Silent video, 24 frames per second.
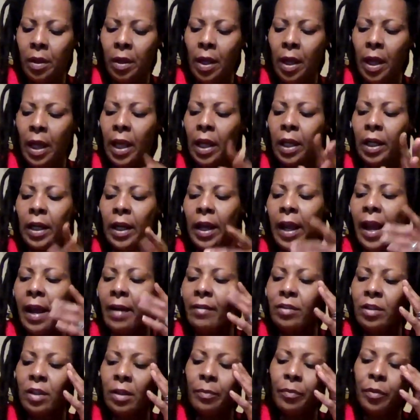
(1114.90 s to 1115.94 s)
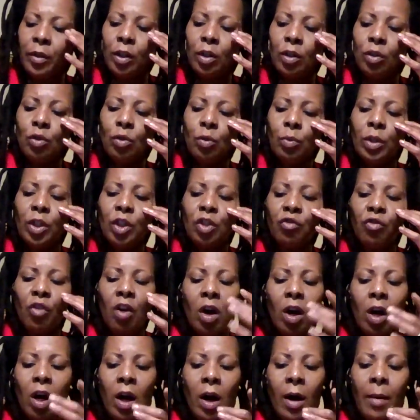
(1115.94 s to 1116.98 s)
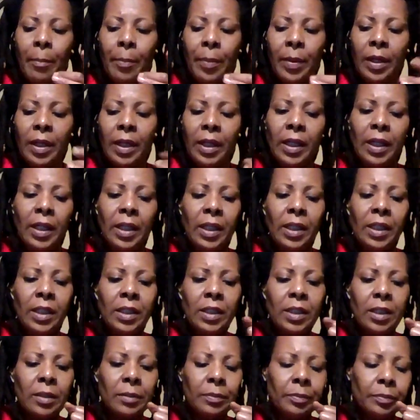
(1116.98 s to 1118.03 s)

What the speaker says: It could have something to do with drug companies.